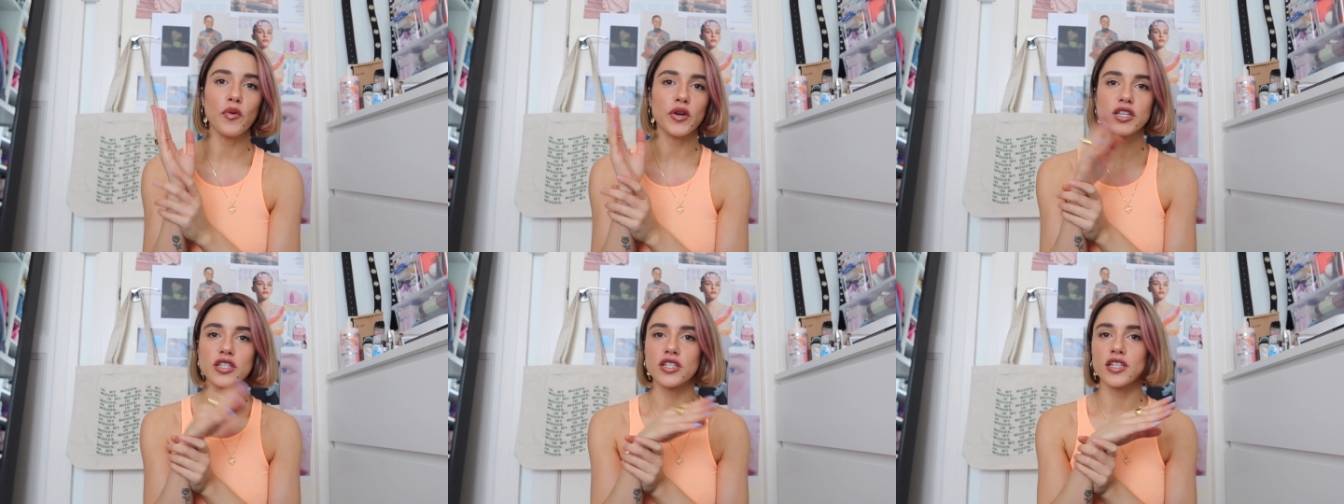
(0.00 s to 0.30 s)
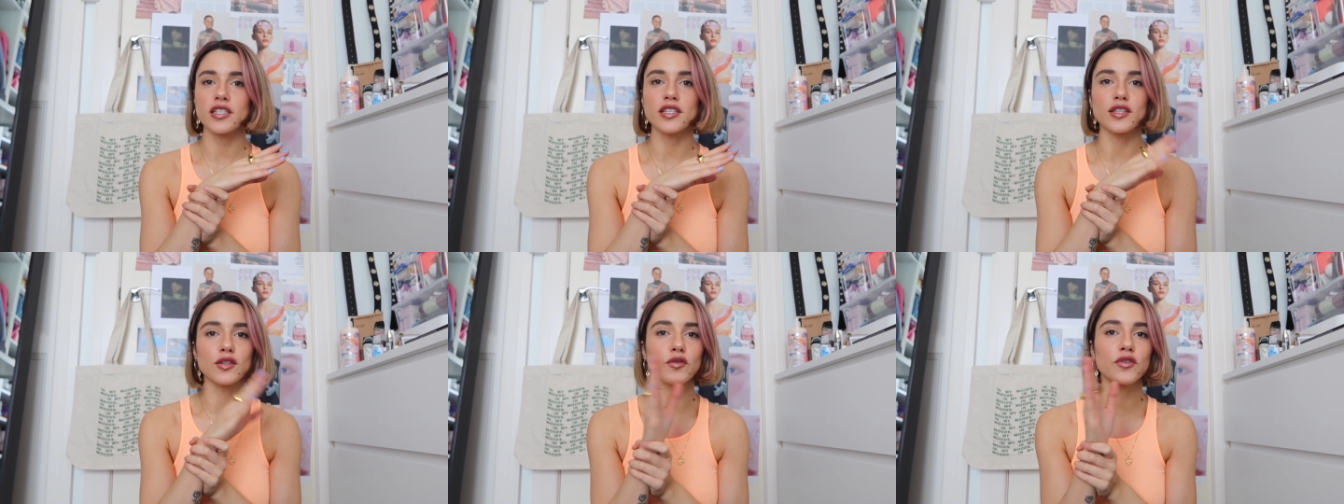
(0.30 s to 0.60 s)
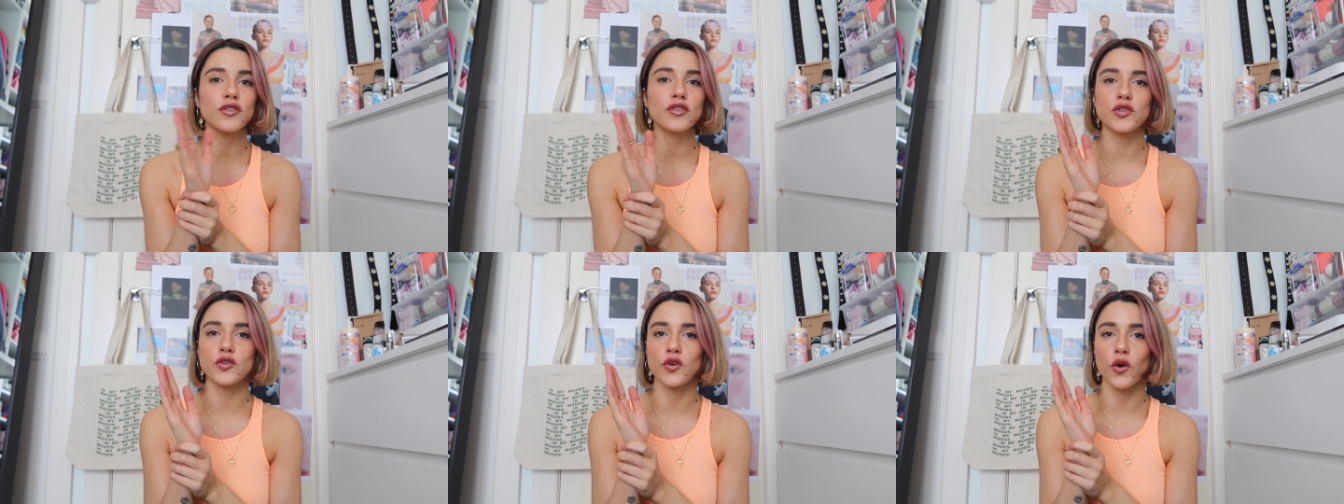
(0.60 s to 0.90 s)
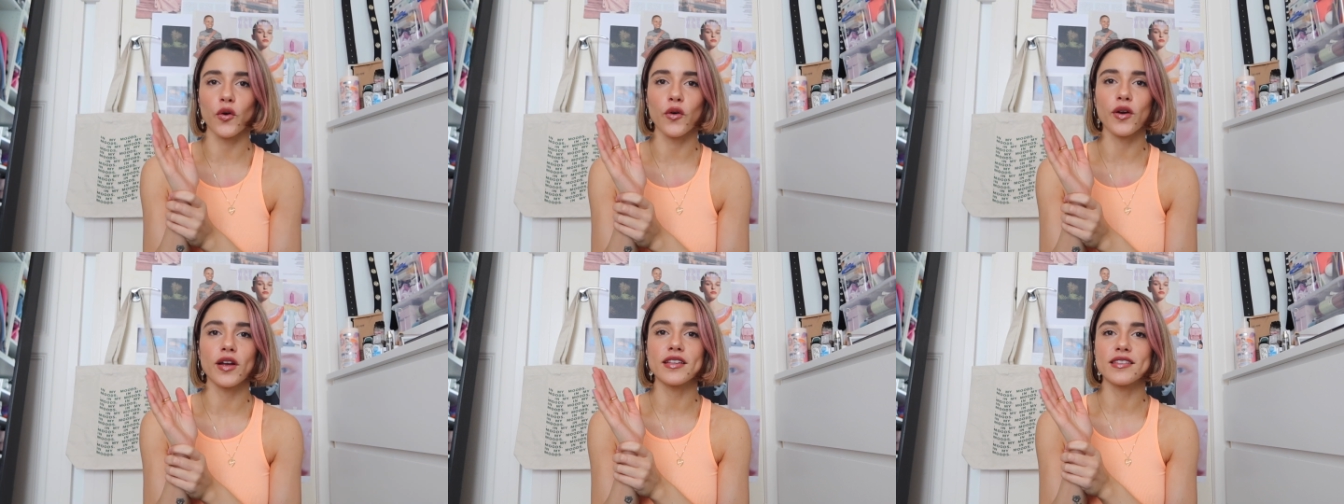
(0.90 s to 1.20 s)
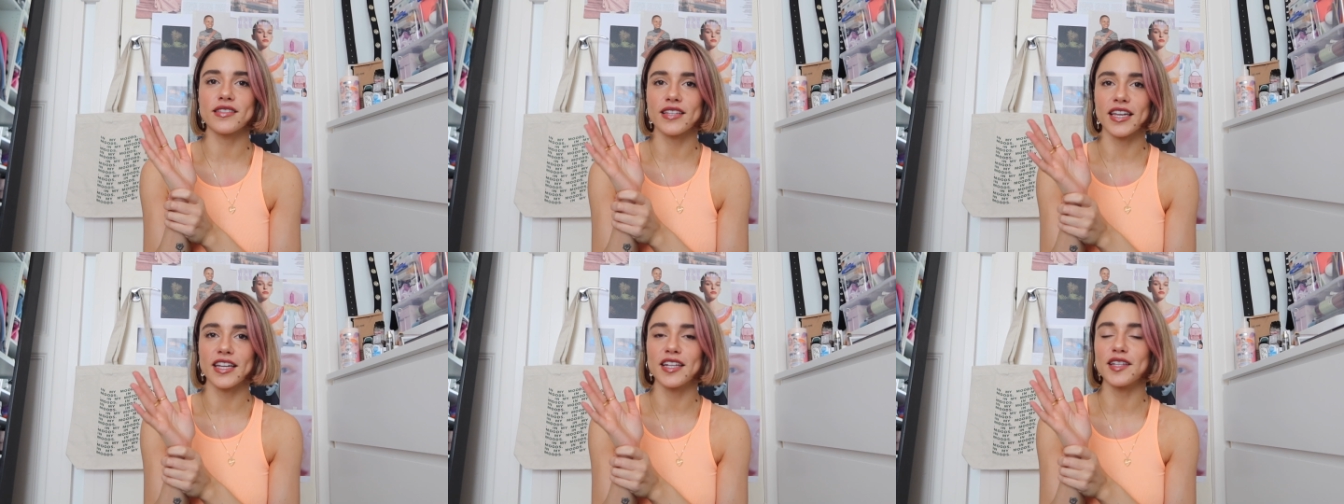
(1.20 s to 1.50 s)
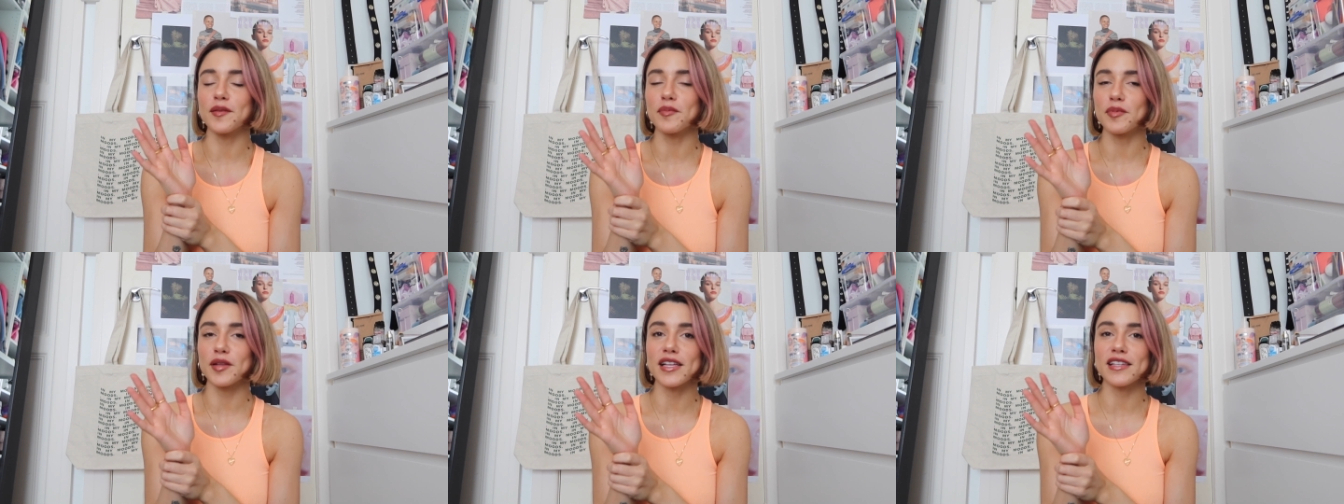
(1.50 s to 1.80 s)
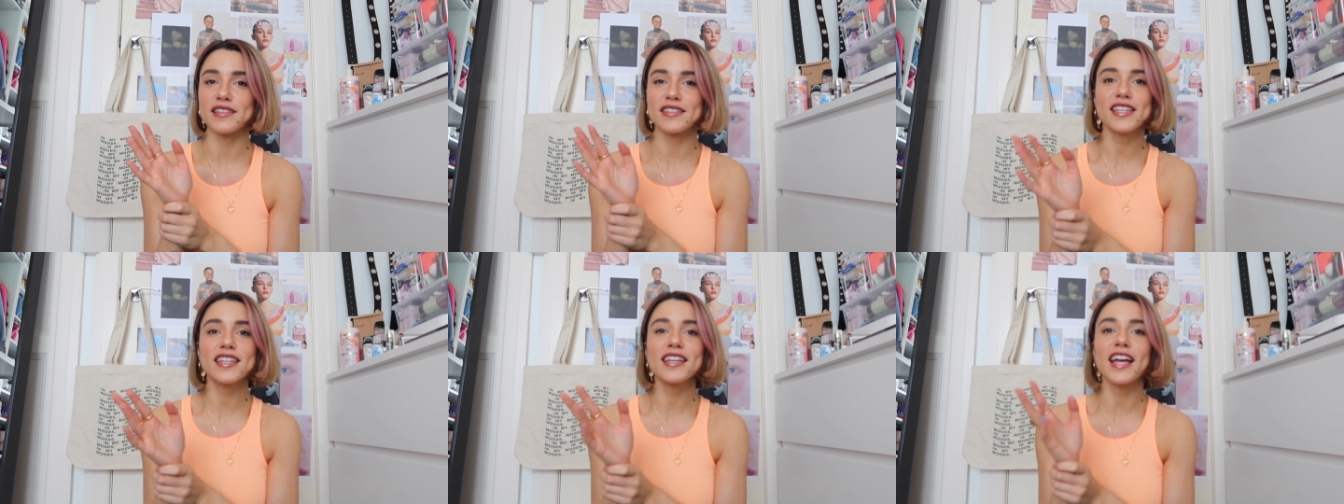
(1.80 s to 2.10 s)
which just looks so aesthetically
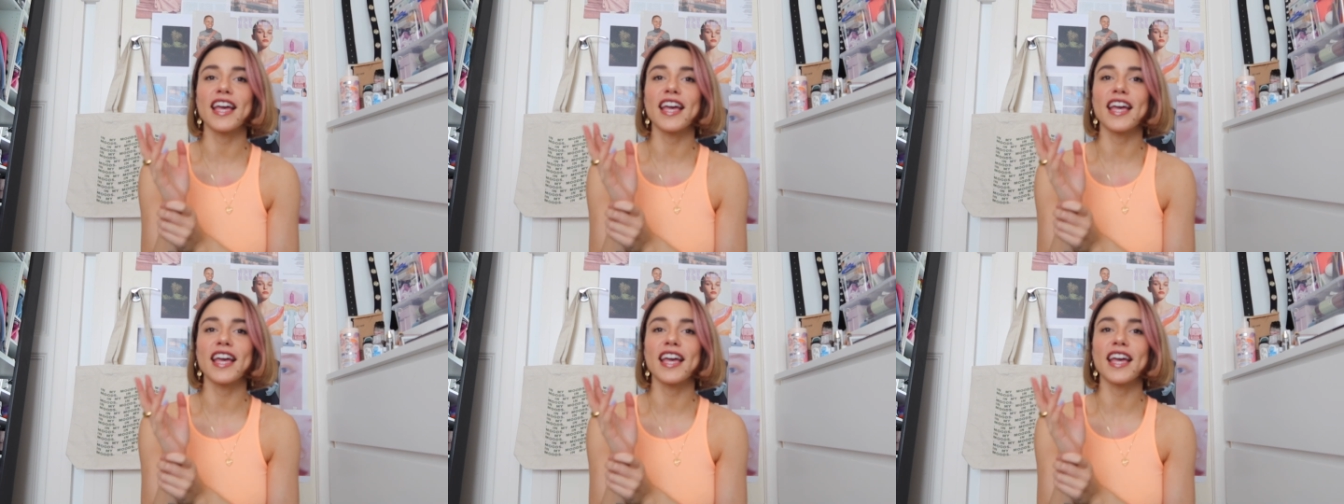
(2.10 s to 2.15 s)
pleasing.